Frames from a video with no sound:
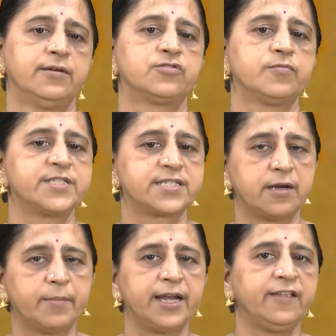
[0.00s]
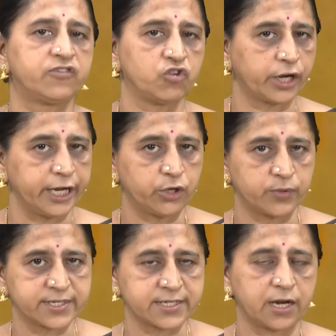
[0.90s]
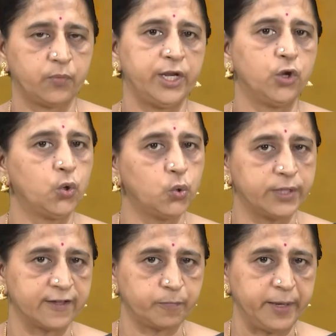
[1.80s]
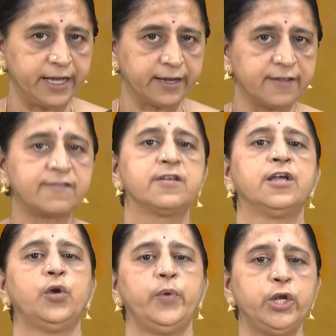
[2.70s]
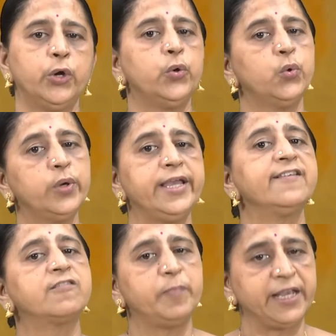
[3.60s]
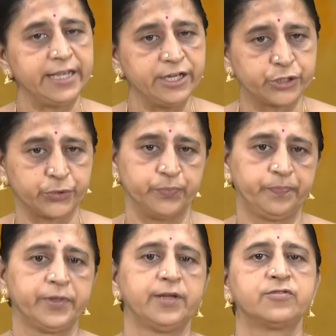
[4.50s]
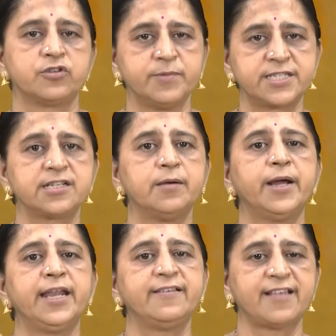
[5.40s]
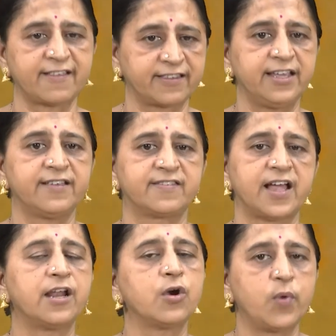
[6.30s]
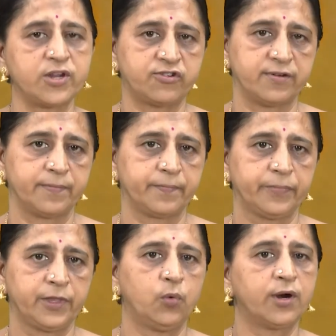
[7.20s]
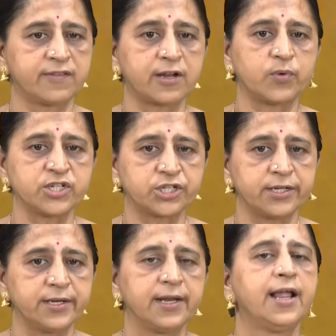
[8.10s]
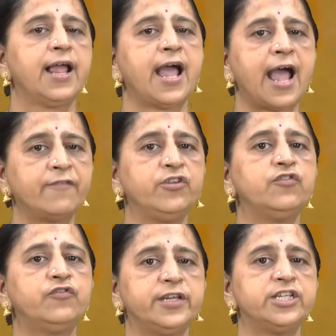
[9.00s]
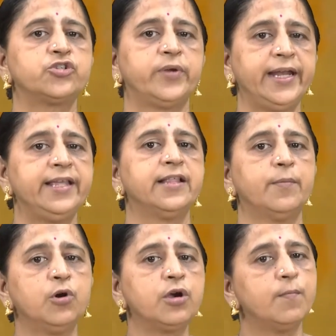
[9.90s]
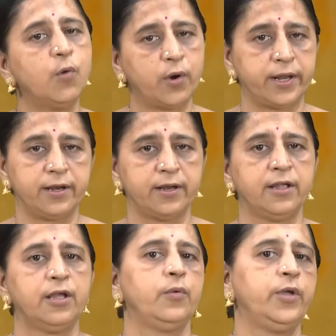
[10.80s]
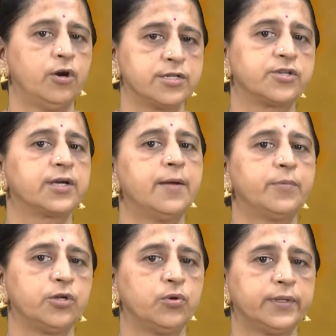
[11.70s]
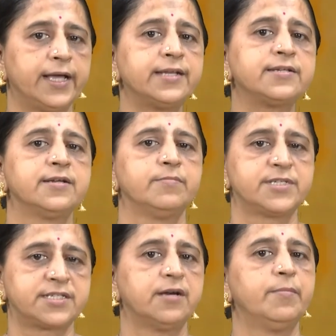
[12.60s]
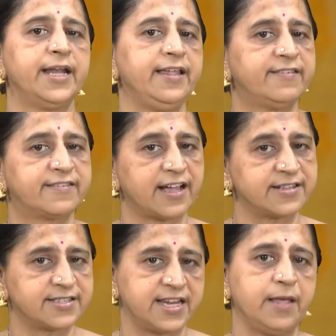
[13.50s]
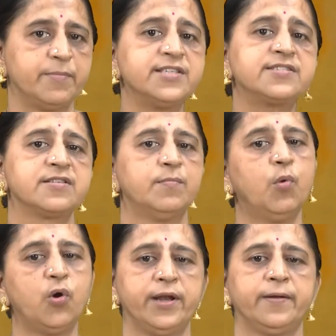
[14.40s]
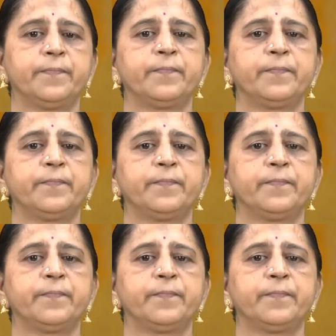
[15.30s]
So Mr. Money is talking to his son. We know who the speaker is. We know who he is speaking to. So Mr. Money is asking his son a question. What is that question? Have you finished reading the book, Mohan? We also come to know that Mr. Money's son's name is Mohan.